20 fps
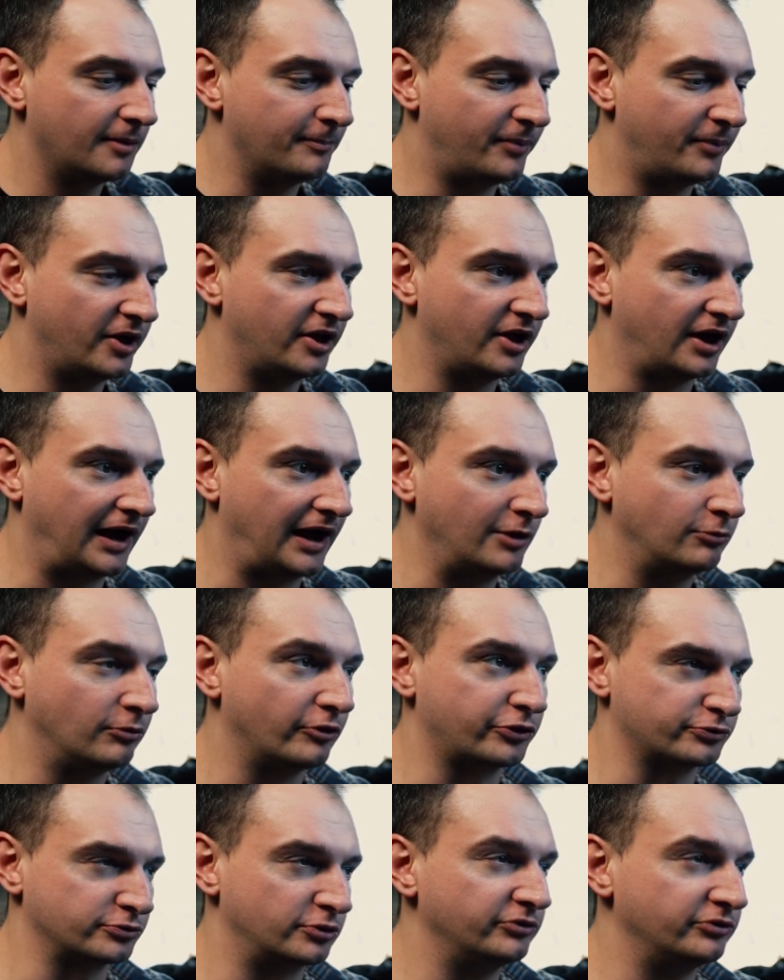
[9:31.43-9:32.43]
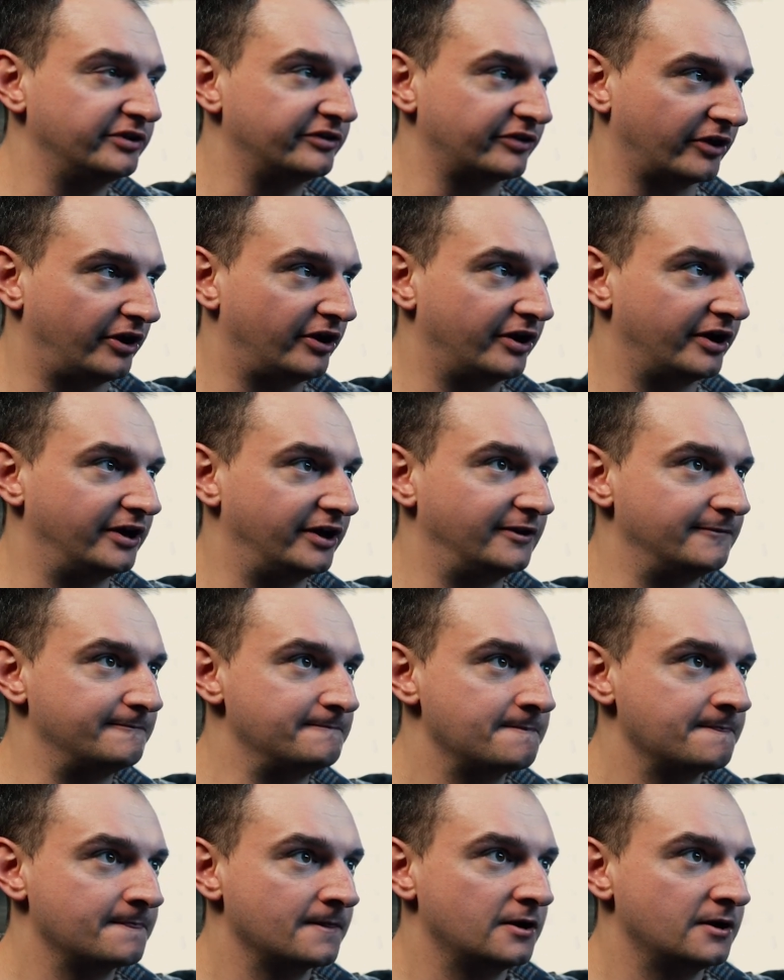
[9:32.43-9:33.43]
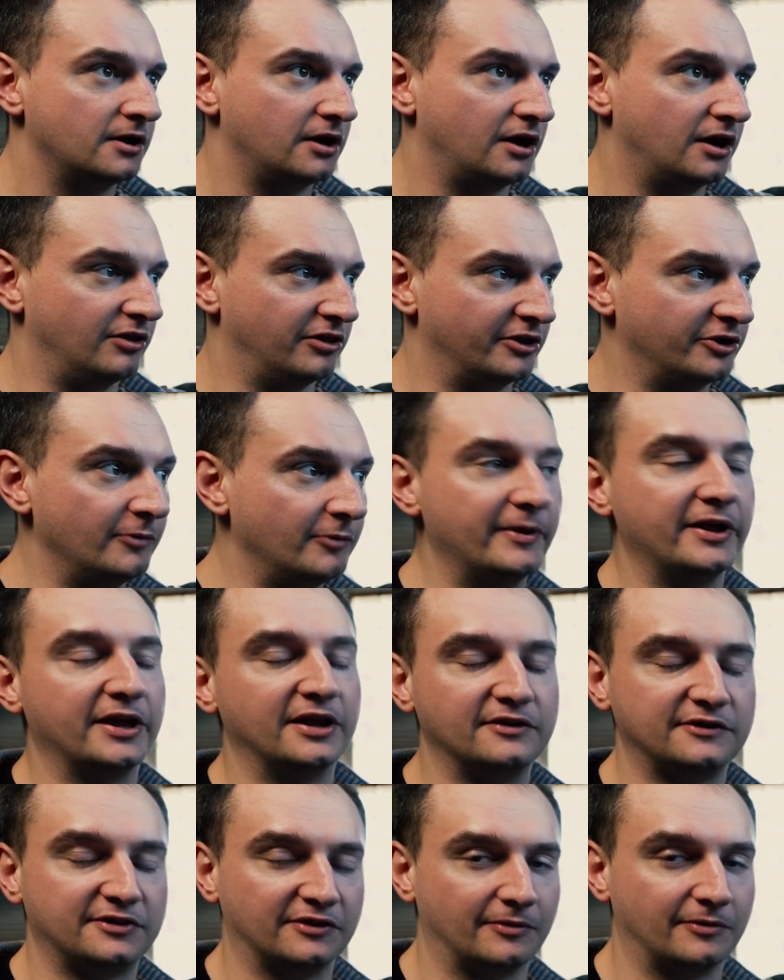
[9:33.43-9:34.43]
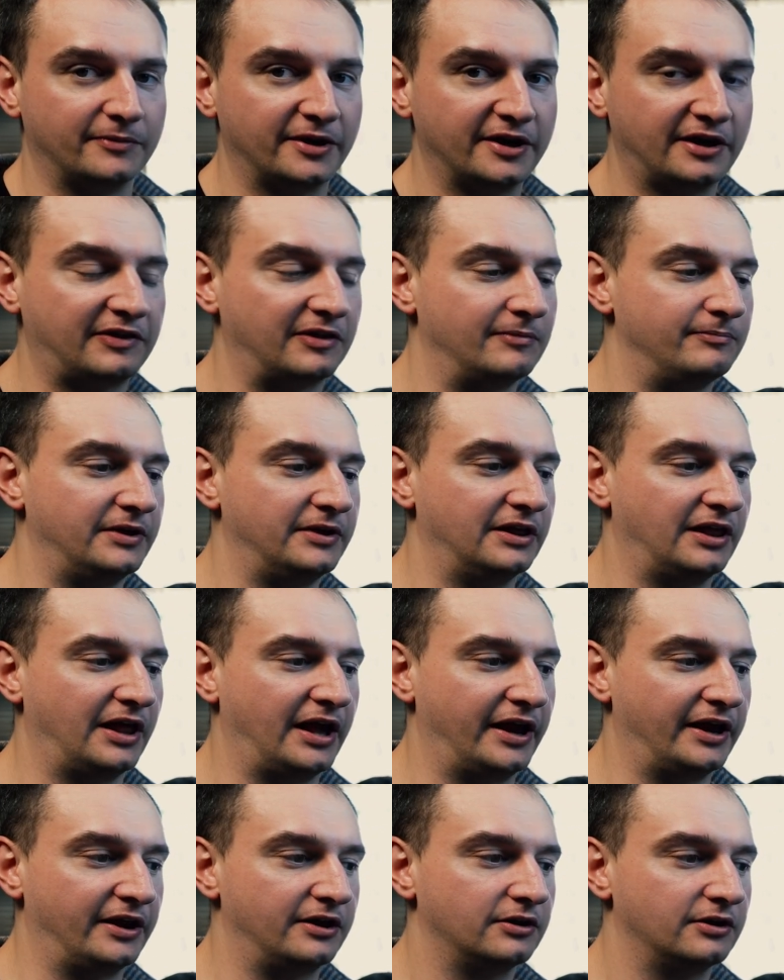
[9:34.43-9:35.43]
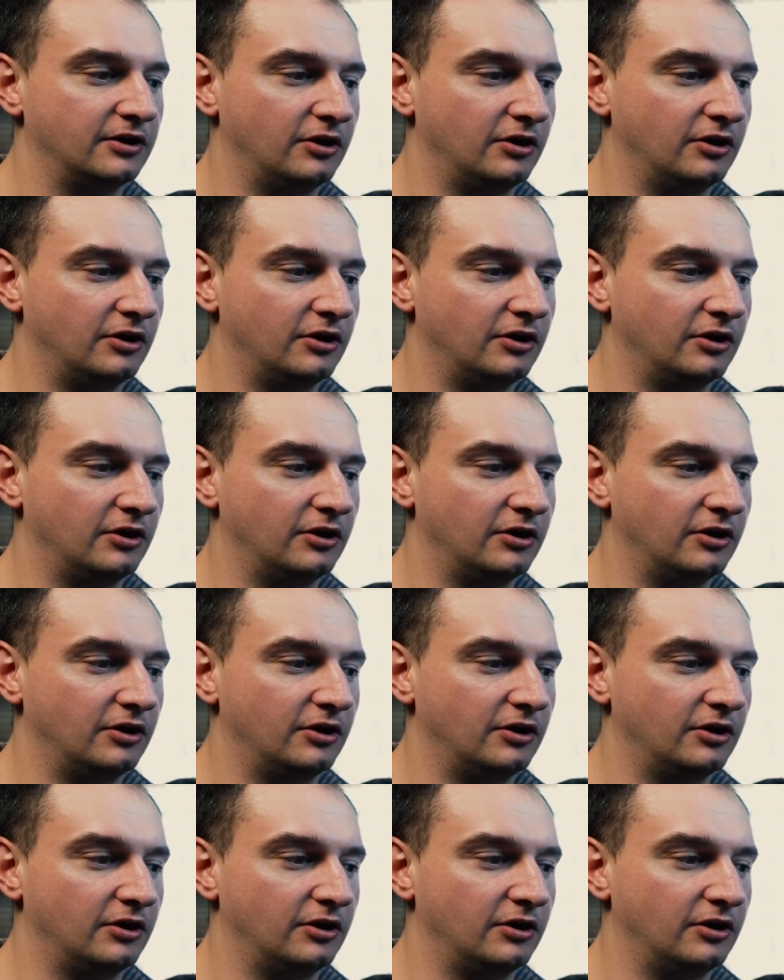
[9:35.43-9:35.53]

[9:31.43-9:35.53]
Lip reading: but I will throw these on a little bit into the mix and be like,